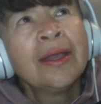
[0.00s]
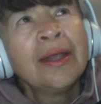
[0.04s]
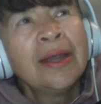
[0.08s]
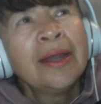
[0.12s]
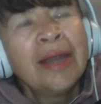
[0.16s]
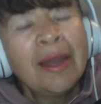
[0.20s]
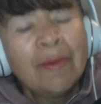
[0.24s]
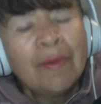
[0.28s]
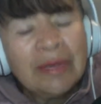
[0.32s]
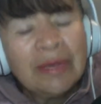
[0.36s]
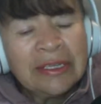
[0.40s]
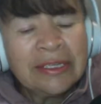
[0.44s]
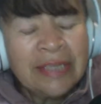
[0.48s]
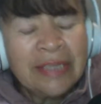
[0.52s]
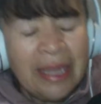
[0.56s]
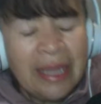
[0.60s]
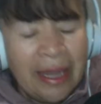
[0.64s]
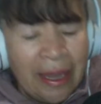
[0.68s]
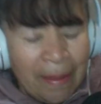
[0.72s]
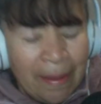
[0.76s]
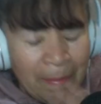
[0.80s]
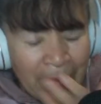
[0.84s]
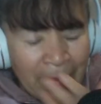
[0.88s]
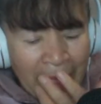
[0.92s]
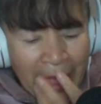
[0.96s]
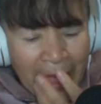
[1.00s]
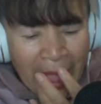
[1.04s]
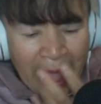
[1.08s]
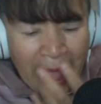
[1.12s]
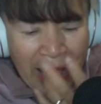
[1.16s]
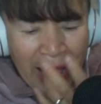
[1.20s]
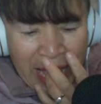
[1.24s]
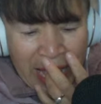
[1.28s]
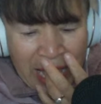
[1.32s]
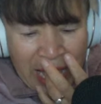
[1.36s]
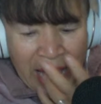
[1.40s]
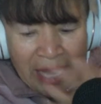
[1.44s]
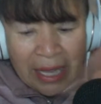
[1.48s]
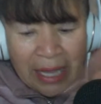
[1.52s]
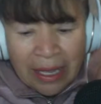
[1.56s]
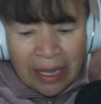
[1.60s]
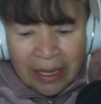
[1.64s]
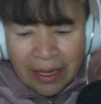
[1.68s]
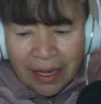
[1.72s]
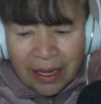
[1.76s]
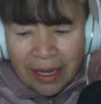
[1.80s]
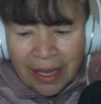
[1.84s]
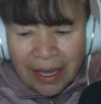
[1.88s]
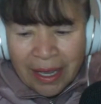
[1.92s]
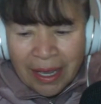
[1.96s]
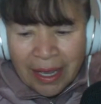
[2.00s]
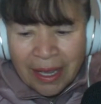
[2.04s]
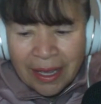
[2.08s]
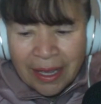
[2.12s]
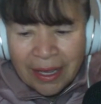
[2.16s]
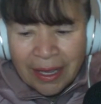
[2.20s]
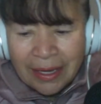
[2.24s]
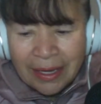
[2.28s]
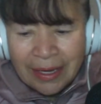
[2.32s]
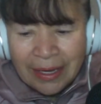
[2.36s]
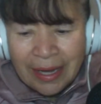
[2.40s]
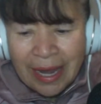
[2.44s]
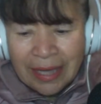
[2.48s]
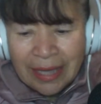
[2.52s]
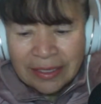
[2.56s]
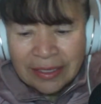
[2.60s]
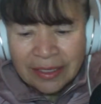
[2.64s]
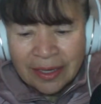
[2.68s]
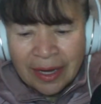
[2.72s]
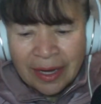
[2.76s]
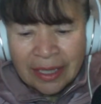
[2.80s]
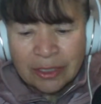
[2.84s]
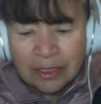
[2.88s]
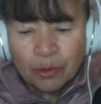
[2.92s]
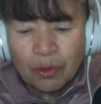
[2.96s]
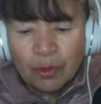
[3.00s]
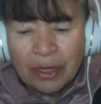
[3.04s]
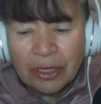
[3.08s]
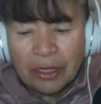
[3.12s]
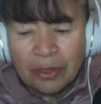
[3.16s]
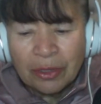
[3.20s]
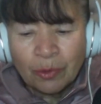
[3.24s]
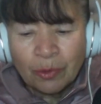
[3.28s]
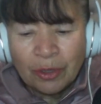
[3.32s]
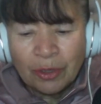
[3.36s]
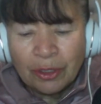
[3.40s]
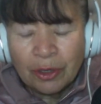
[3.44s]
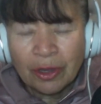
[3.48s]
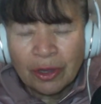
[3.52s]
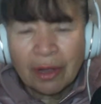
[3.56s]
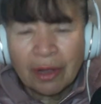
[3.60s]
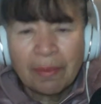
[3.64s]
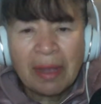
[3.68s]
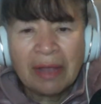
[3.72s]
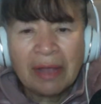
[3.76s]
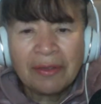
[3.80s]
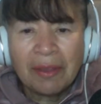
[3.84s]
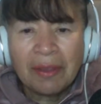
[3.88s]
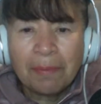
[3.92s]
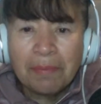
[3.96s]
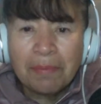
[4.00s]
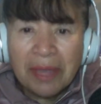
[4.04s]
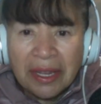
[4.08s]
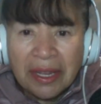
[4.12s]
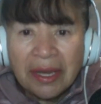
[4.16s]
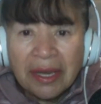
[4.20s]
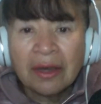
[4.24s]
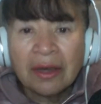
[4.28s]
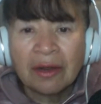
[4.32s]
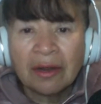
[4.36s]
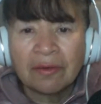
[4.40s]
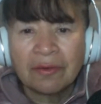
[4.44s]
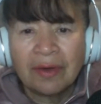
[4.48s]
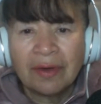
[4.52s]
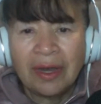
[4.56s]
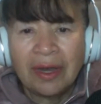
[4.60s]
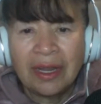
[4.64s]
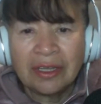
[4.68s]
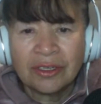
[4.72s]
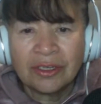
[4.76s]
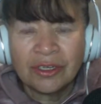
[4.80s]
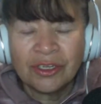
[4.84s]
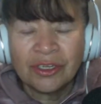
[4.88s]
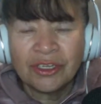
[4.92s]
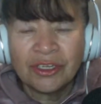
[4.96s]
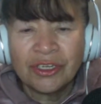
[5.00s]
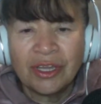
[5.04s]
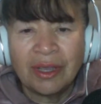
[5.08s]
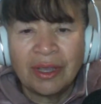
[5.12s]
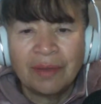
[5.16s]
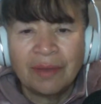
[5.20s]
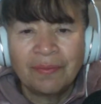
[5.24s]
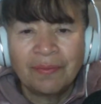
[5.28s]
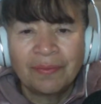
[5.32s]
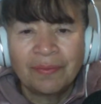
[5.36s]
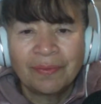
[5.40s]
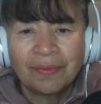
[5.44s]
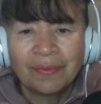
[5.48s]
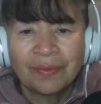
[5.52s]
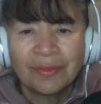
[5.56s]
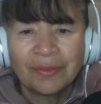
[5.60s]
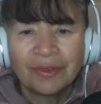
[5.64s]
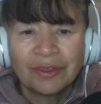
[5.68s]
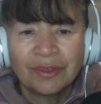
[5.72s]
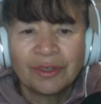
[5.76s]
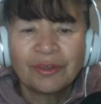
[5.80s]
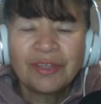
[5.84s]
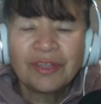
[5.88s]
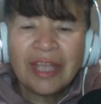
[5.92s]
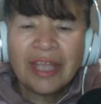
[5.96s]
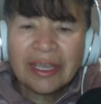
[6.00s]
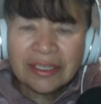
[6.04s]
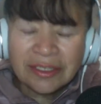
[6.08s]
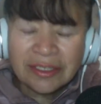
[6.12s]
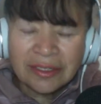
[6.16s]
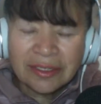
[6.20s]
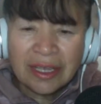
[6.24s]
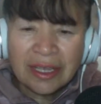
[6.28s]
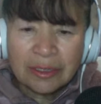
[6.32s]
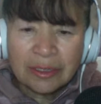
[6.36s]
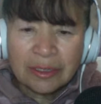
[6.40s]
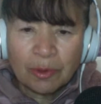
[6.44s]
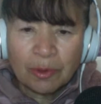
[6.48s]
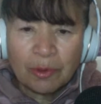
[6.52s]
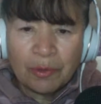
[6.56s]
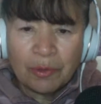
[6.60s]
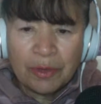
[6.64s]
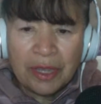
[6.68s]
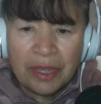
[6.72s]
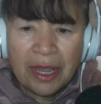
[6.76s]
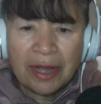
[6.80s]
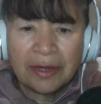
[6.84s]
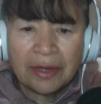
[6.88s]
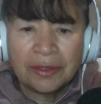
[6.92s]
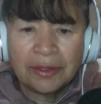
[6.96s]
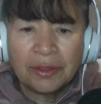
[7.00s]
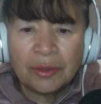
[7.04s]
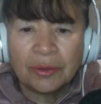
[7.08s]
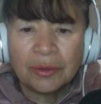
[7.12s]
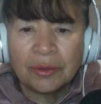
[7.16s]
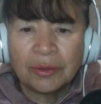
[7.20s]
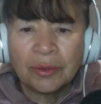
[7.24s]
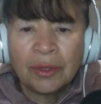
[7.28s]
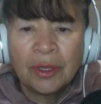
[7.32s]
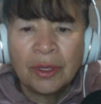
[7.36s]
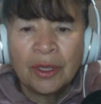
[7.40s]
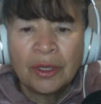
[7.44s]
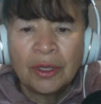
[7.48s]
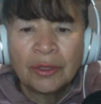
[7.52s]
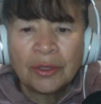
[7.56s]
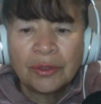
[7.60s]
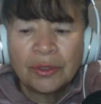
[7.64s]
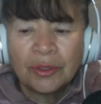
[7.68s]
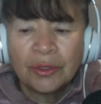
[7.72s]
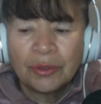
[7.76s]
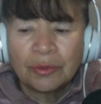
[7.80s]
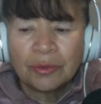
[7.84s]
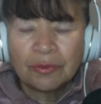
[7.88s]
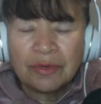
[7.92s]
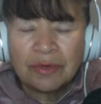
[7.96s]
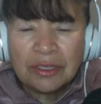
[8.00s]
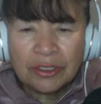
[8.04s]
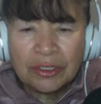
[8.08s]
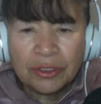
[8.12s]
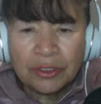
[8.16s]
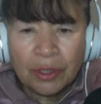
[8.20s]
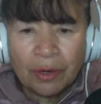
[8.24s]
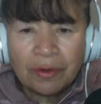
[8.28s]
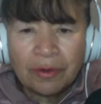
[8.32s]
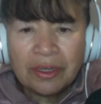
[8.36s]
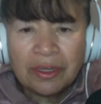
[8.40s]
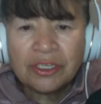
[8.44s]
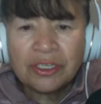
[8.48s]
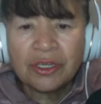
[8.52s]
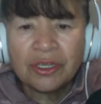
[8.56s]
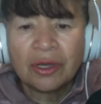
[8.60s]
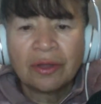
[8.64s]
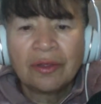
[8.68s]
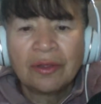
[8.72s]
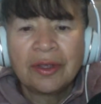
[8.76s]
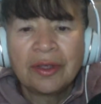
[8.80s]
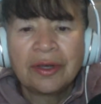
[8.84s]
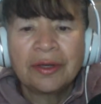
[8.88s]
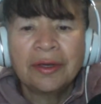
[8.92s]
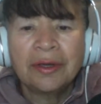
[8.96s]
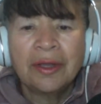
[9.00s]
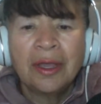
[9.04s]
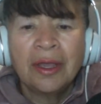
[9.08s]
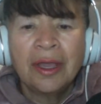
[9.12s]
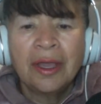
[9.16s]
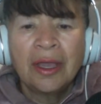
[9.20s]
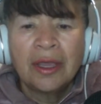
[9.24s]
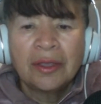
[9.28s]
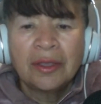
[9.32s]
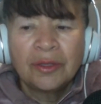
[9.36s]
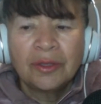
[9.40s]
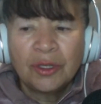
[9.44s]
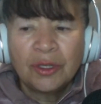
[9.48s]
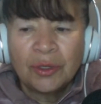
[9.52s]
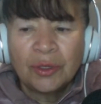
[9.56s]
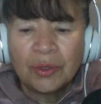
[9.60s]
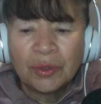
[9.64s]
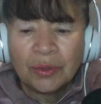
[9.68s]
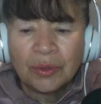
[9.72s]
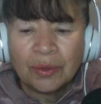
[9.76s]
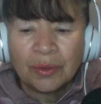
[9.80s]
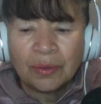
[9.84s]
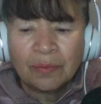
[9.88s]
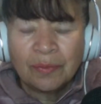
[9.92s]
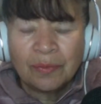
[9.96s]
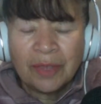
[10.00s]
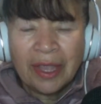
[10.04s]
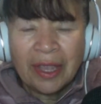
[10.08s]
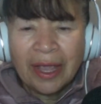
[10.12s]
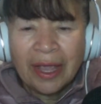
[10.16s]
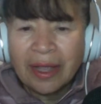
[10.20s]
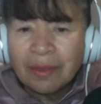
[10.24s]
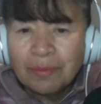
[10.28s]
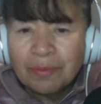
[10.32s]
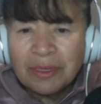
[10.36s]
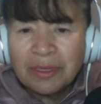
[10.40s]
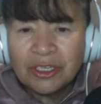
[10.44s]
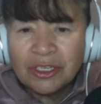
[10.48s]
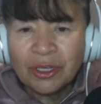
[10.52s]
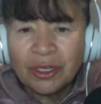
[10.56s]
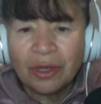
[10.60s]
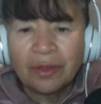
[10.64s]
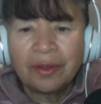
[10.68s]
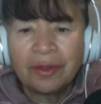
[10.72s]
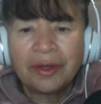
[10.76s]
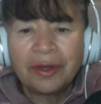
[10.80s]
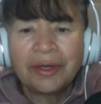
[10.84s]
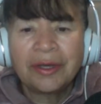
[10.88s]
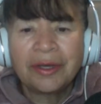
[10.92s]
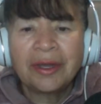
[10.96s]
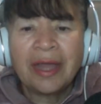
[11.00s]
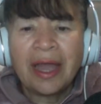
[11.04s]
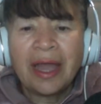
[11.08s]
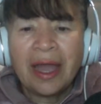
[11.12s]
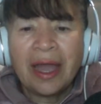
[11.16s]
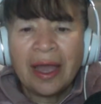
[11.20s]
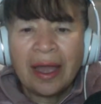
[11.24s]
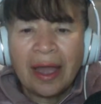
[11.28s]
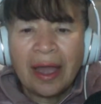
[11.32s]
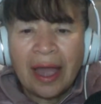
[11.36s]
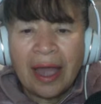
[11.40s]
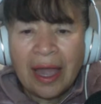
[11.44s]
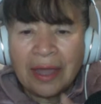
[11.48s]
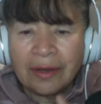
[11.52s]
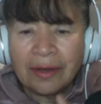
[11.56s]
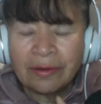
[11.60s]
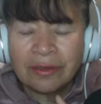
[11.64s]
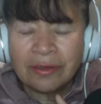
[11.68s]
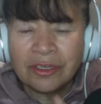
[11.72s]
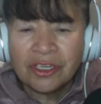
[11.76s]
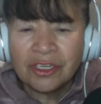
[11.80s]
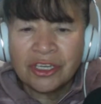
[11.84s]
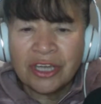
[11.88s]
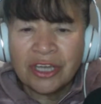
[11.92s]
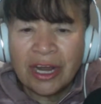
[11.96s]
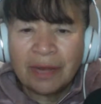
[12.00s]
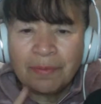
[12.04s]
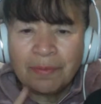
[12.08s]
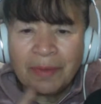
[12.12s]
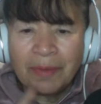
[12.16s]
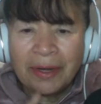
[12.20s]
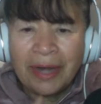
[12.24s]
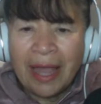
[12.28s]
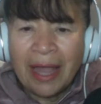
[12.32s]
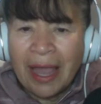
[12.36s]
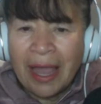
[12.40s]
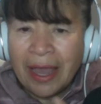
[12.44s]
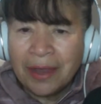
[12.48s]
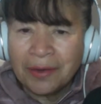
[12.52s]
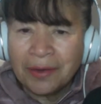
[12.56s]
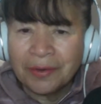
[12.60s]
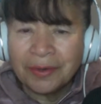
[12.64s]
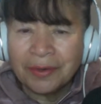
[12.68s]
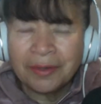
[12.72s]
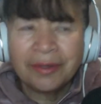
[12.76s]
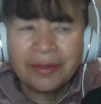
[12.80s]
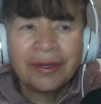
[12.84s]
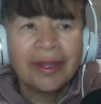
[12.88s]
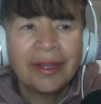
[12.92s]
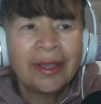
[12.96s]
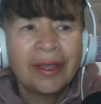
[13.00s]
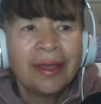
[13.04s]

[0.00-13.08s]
Let me see. Last week we talked about the meaning of relationship. So that's what we are to restore each other, to help each other, iron sharpen iron,